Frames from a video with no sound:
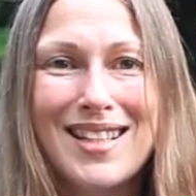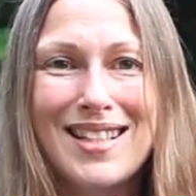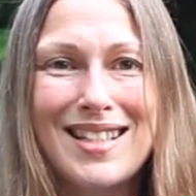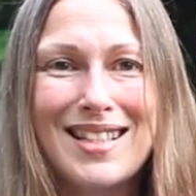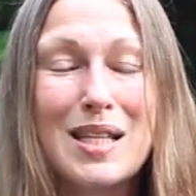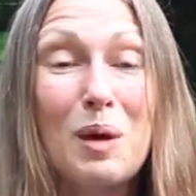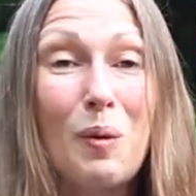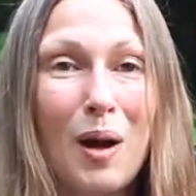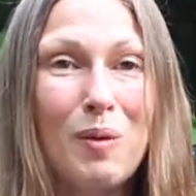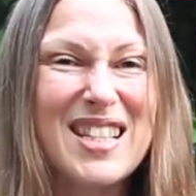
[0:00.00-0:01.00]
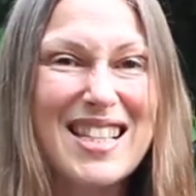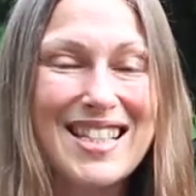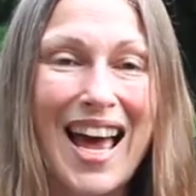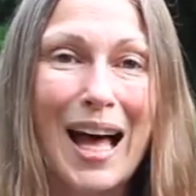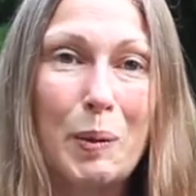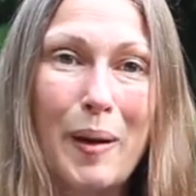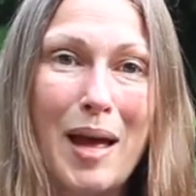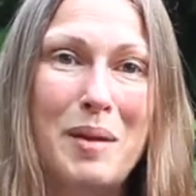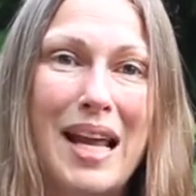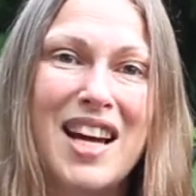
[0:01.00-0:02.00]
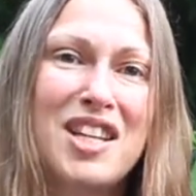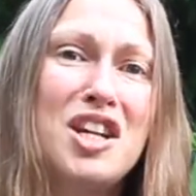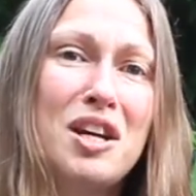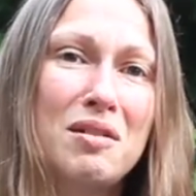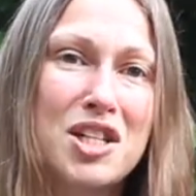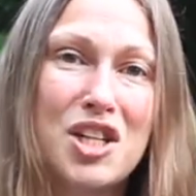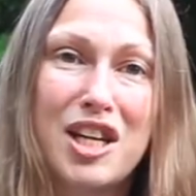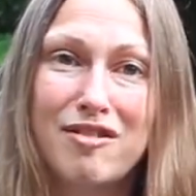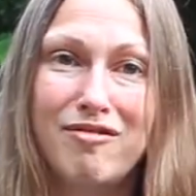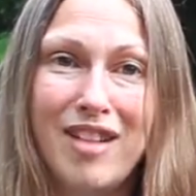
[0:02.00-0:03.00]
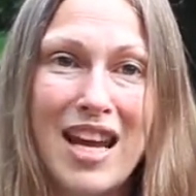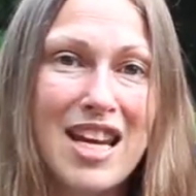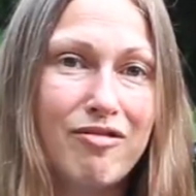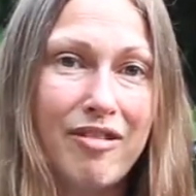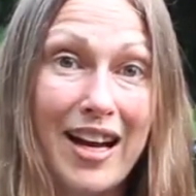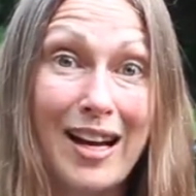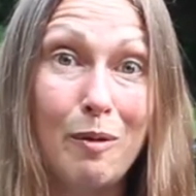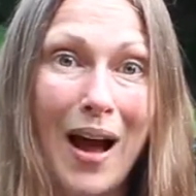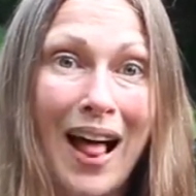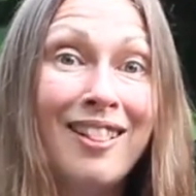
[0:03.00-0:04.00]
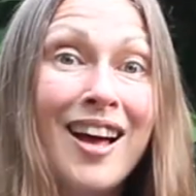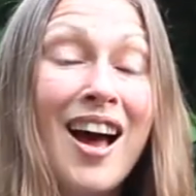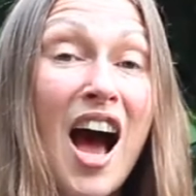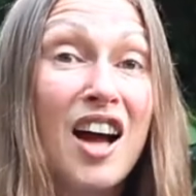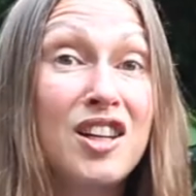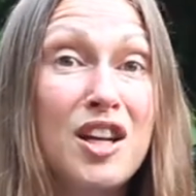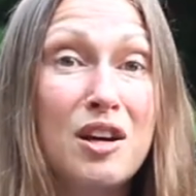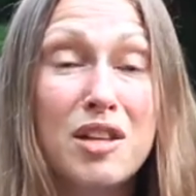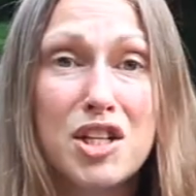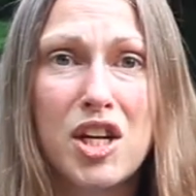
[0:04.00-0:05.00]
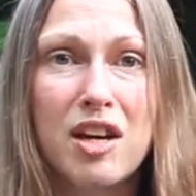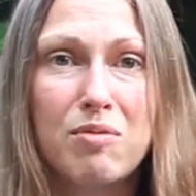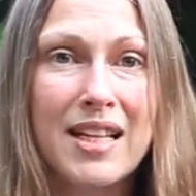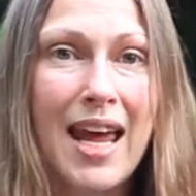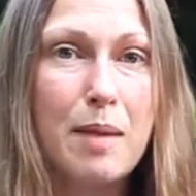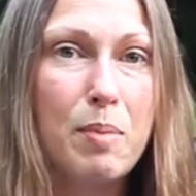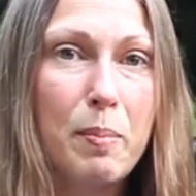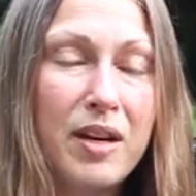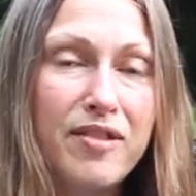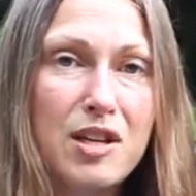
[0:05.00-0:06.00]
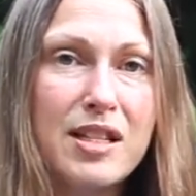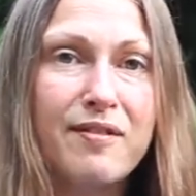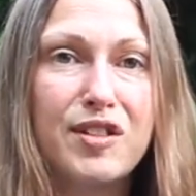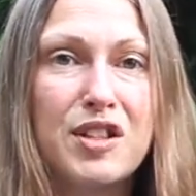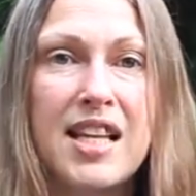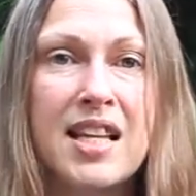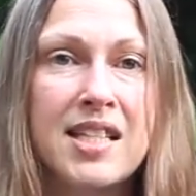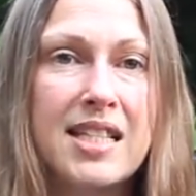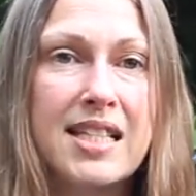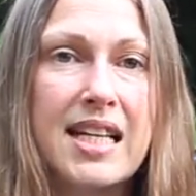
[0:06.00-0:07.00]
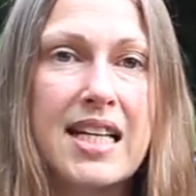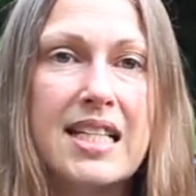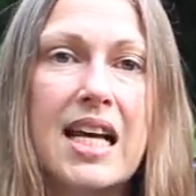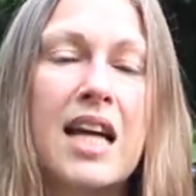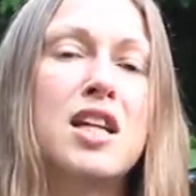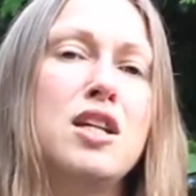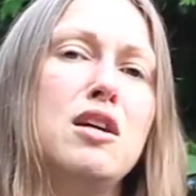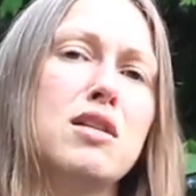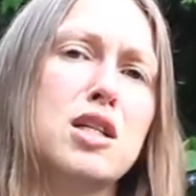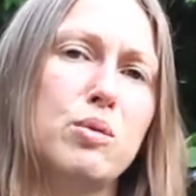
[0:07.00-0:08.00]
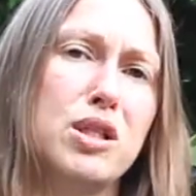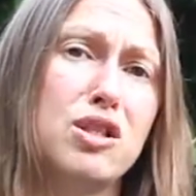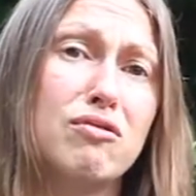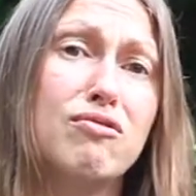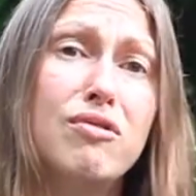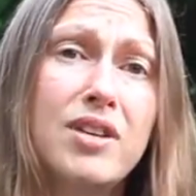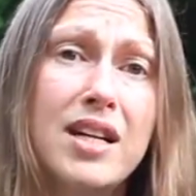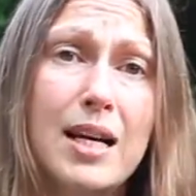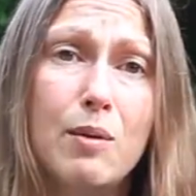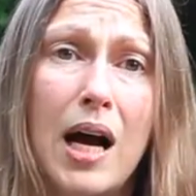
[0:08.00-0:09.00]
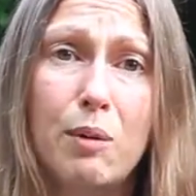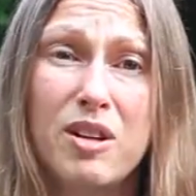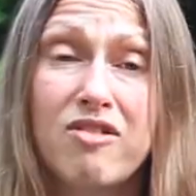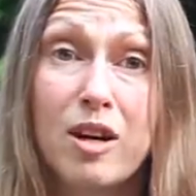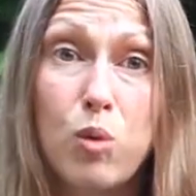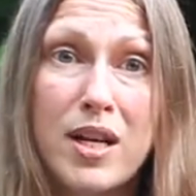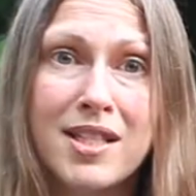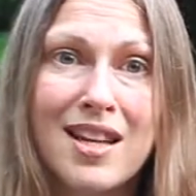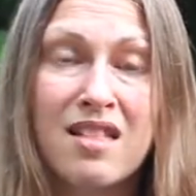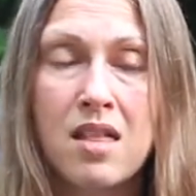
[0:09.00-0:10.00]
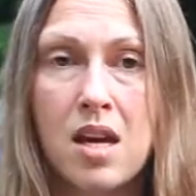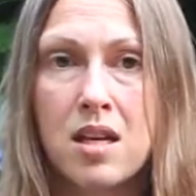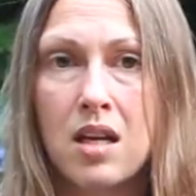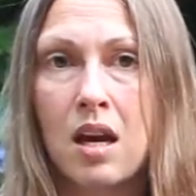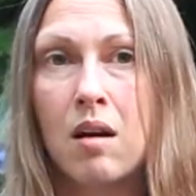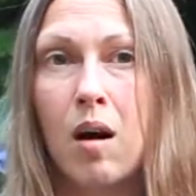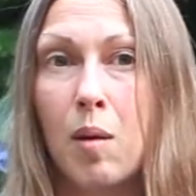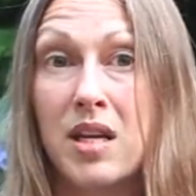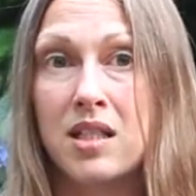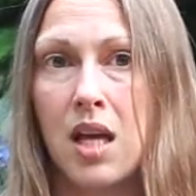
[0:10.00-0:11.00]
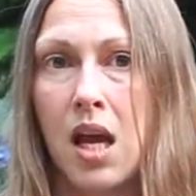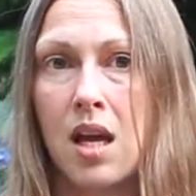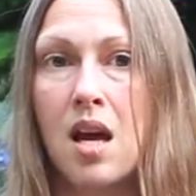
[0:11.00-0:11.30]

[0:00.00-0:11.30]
So I wanted to help Emily. I knew that she could read really well. I knew that she was capable of using full sentences, and I knew that she was doing really well with requesting things and commenting.